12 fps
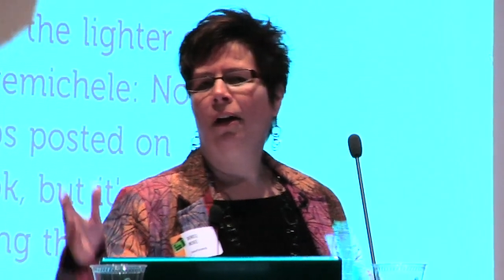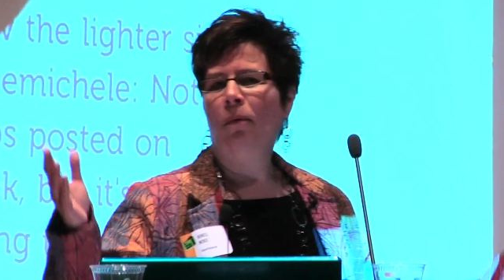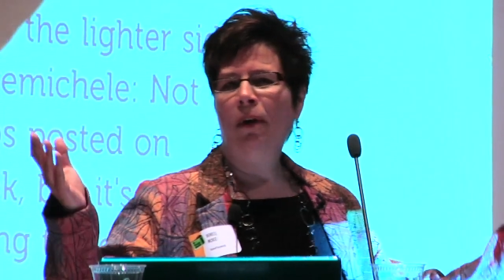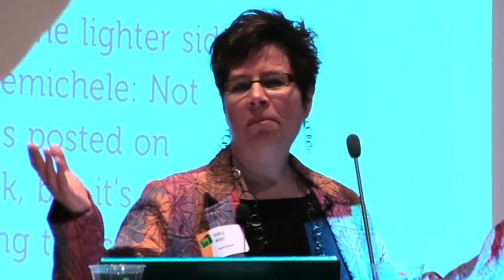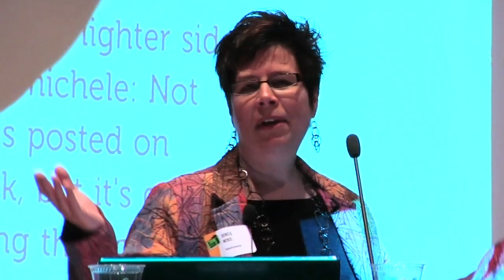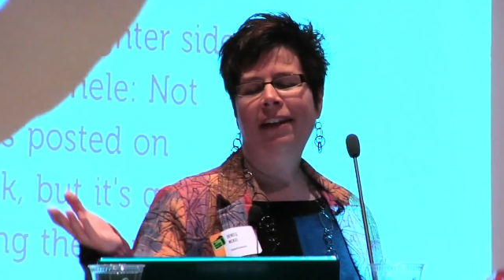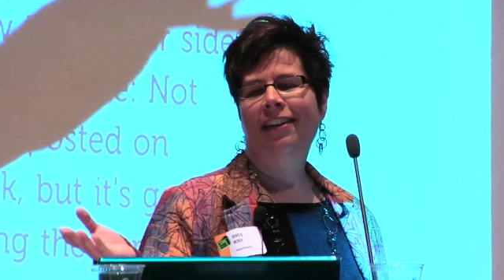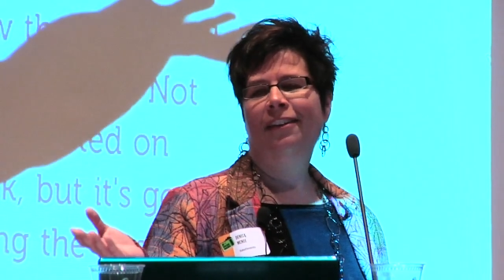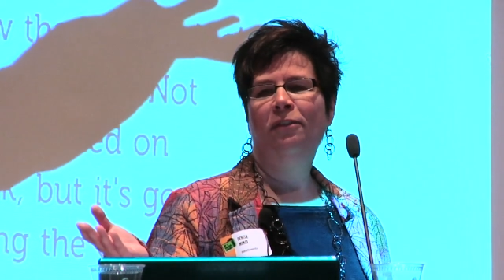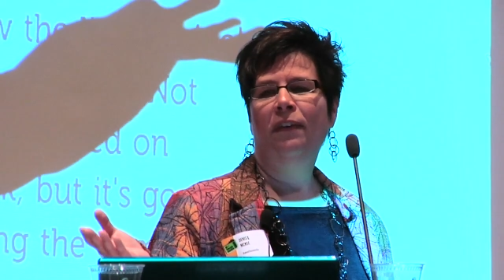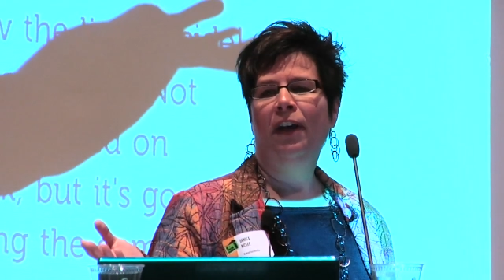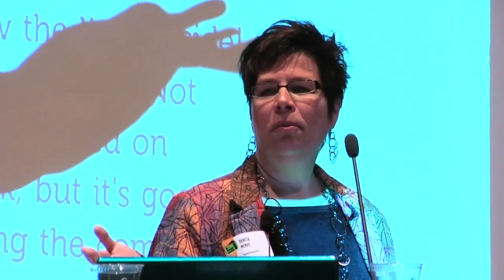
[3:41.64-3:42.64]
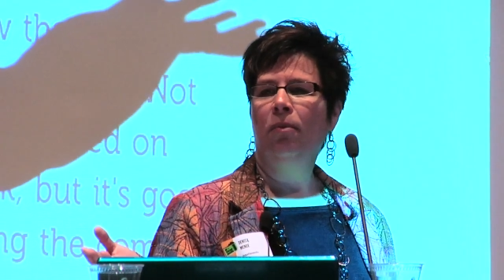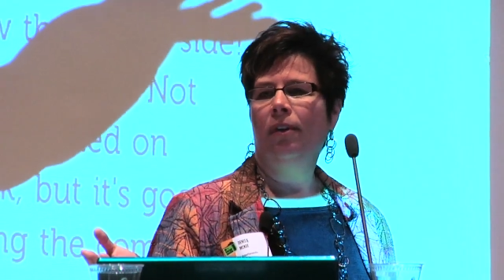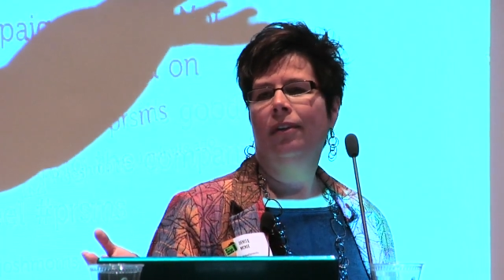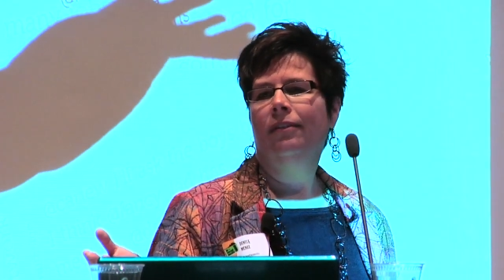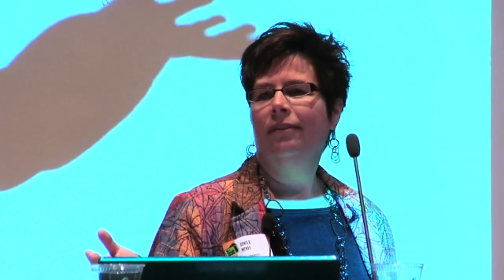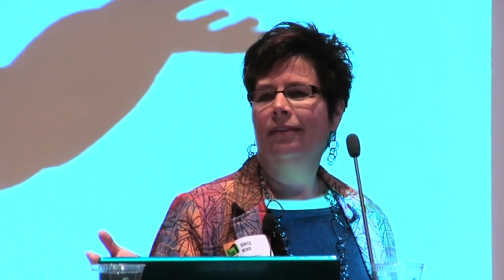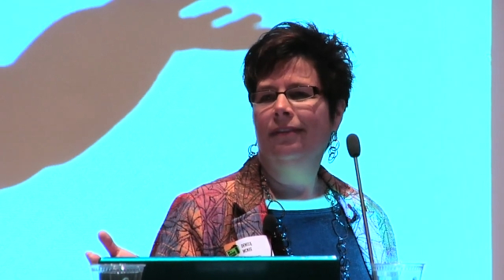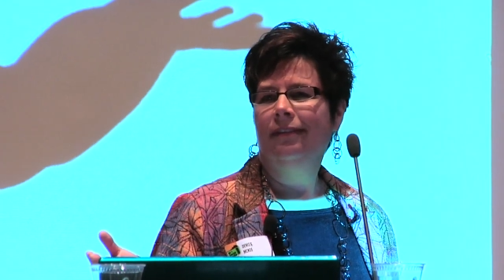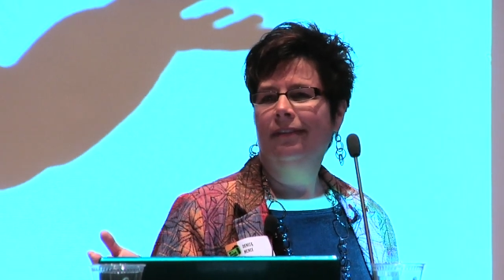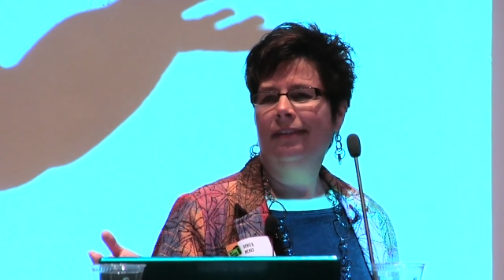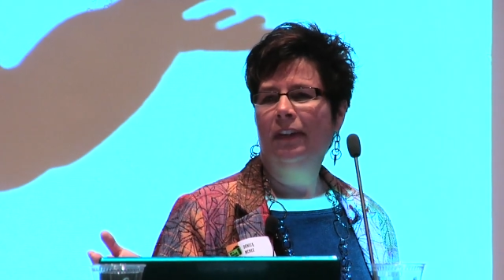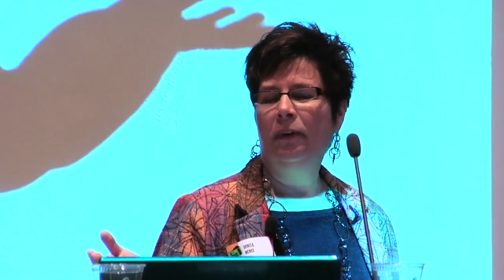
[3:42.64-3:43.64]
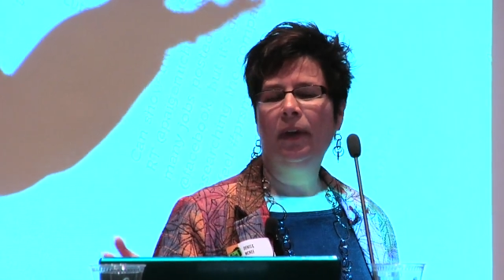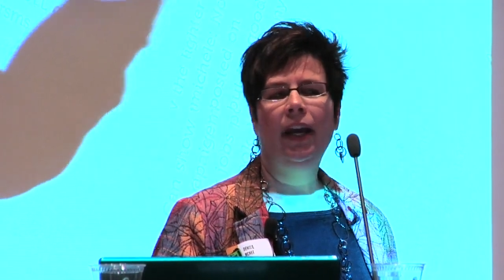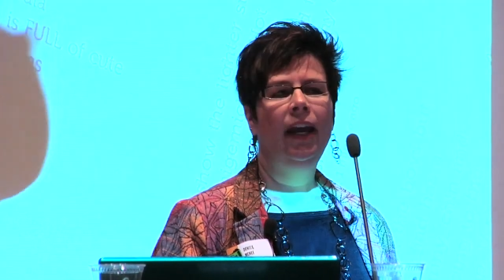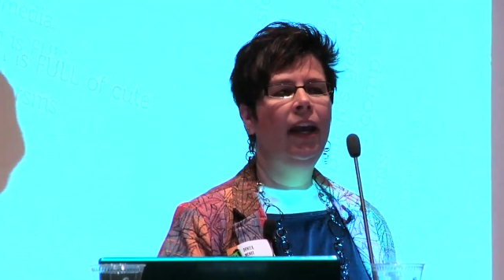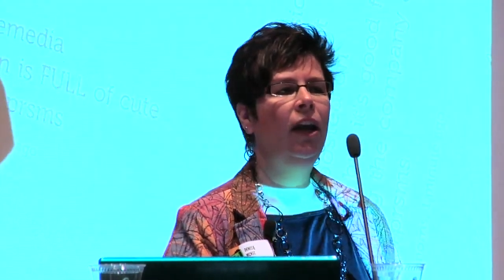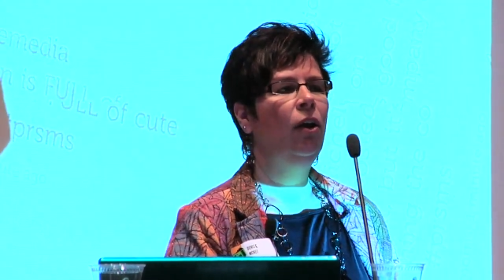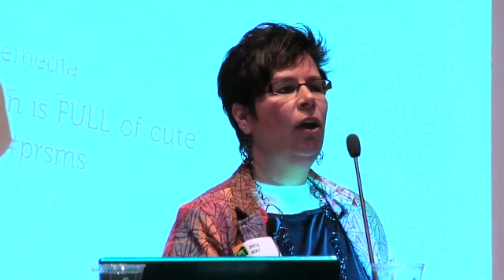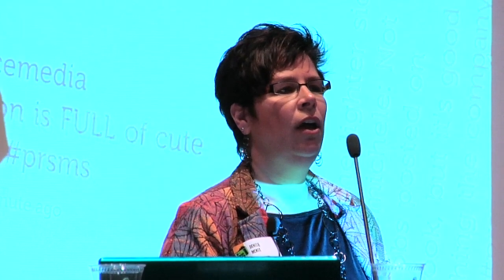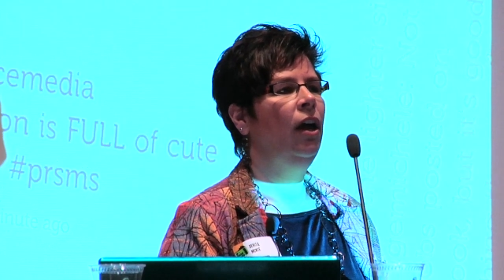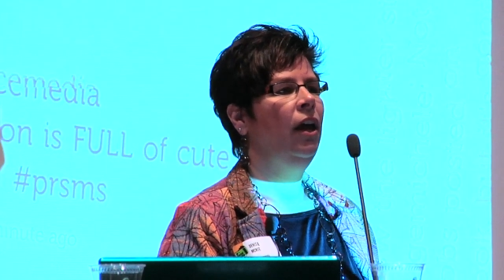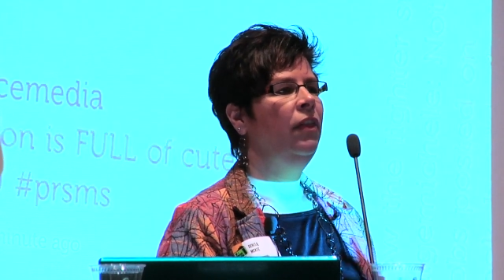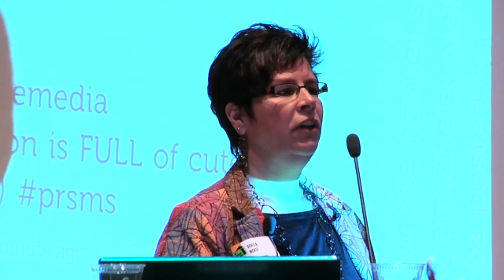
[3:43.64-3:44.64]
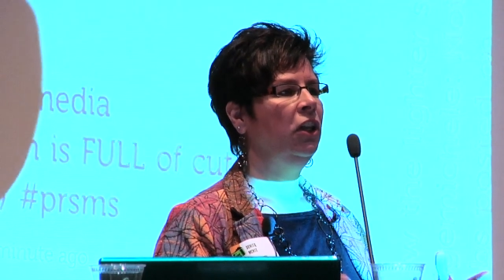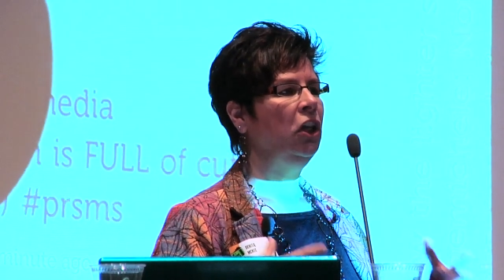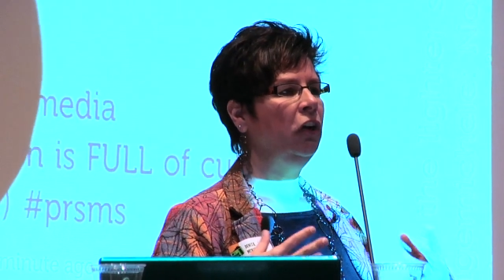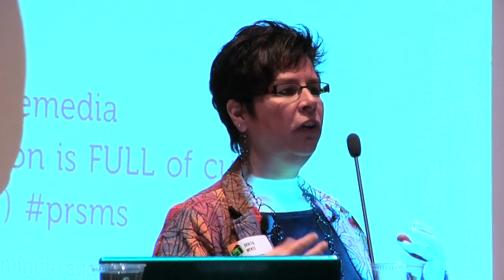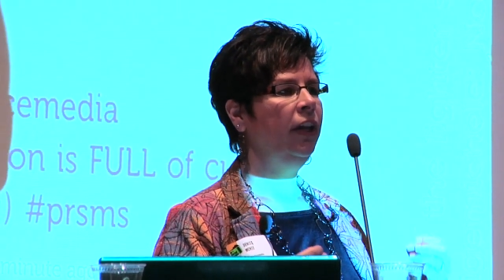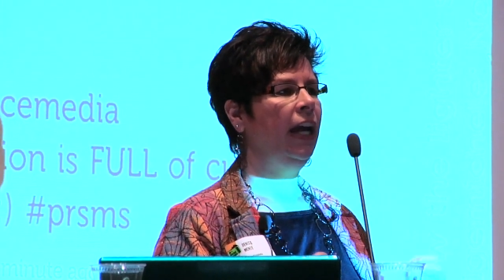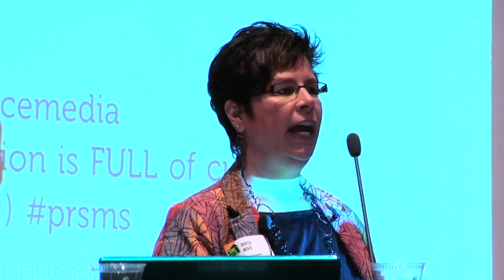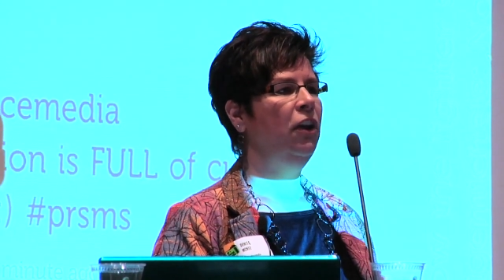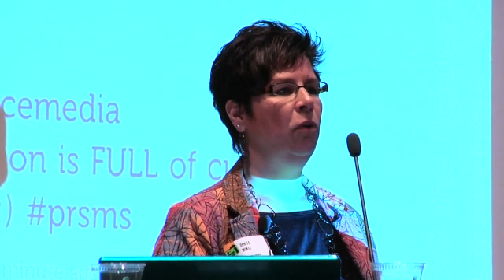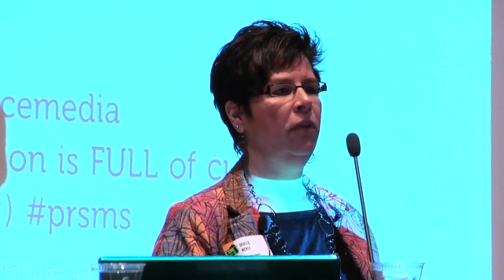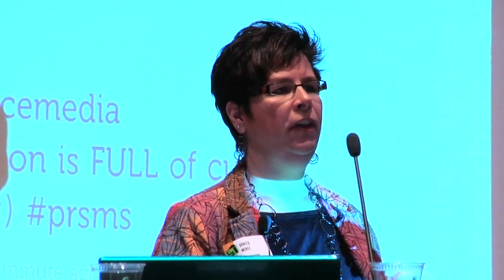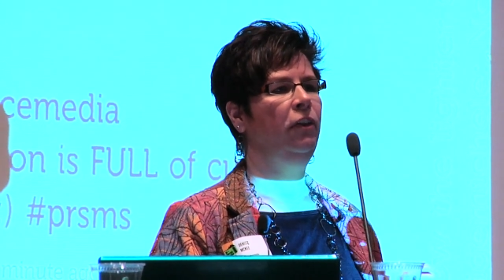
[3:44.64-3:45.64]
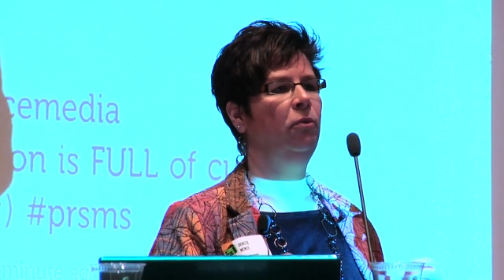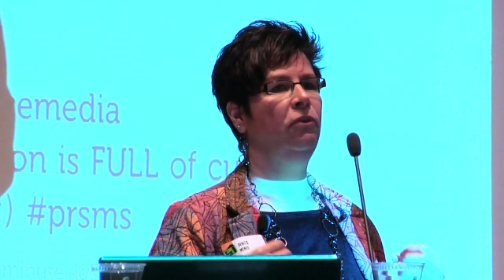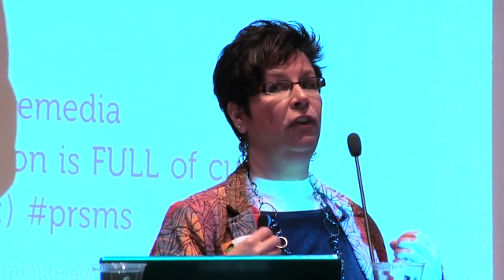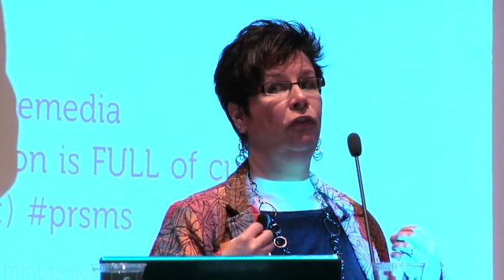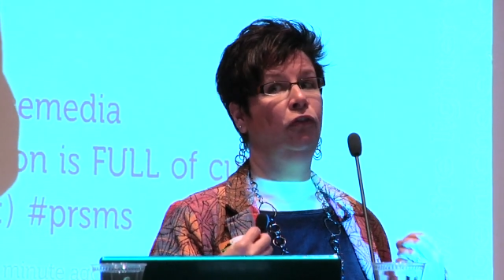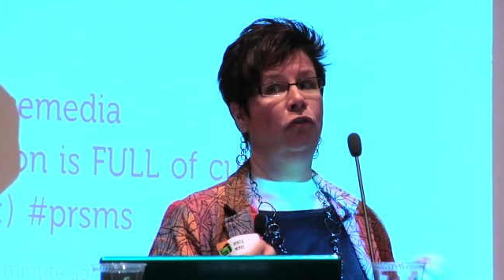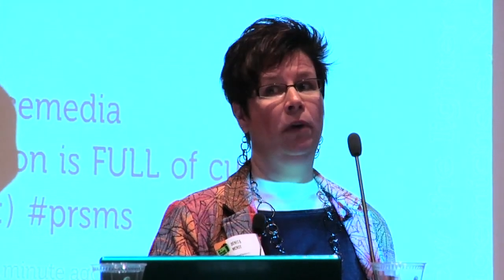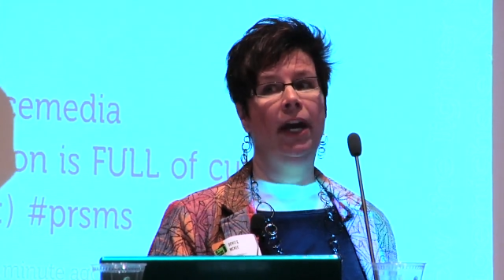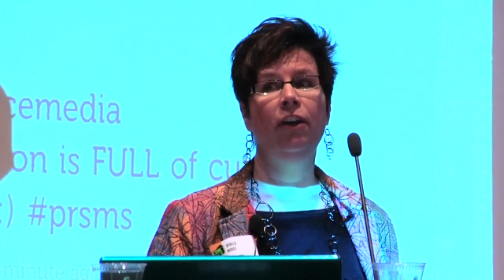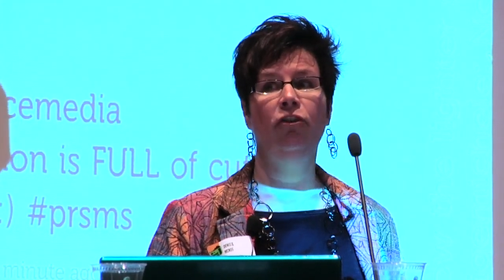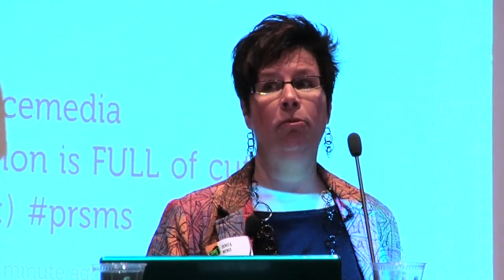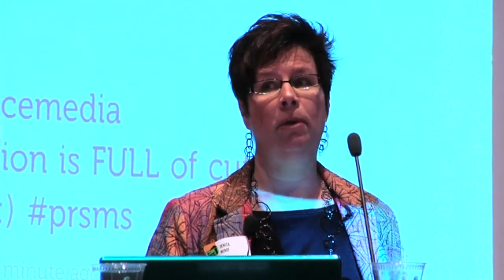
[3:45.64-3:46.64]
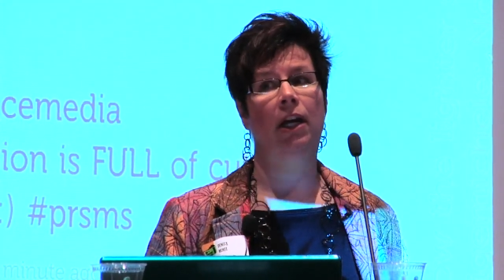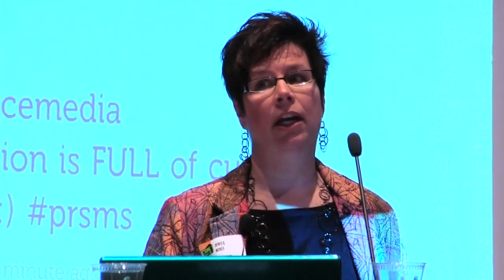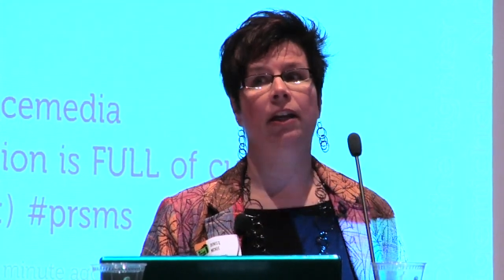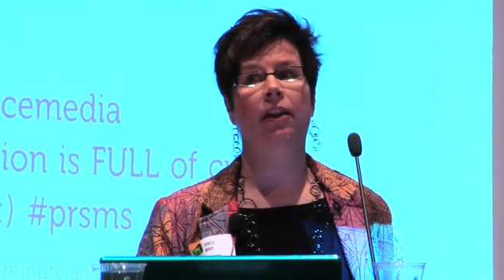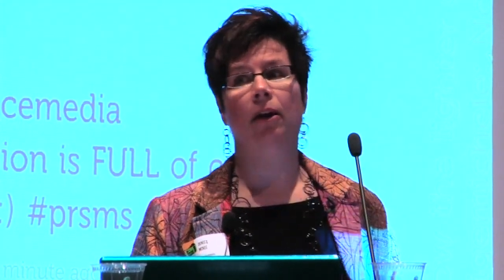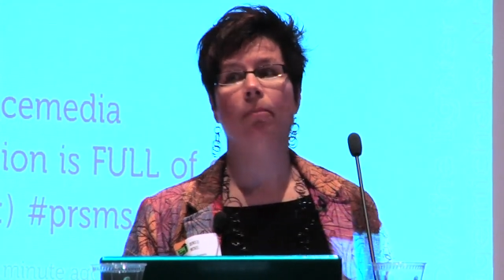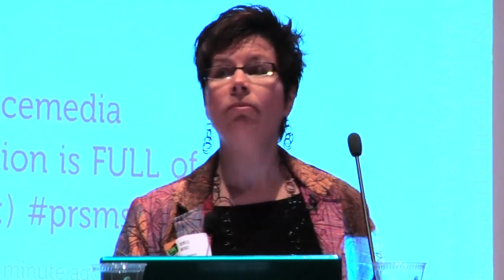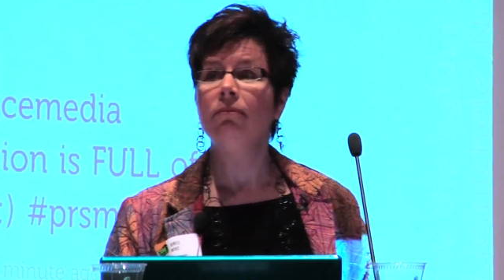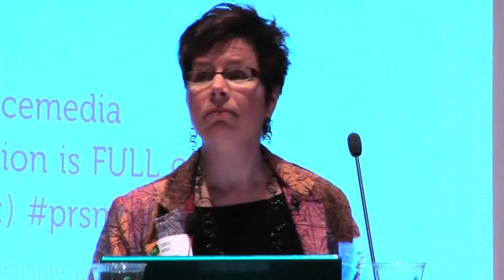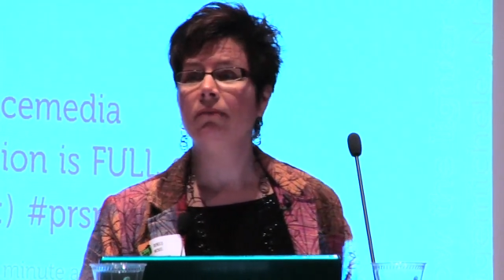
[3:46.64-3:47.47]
what made these viral? Okay, clearly I don't think there's a strategy behind them.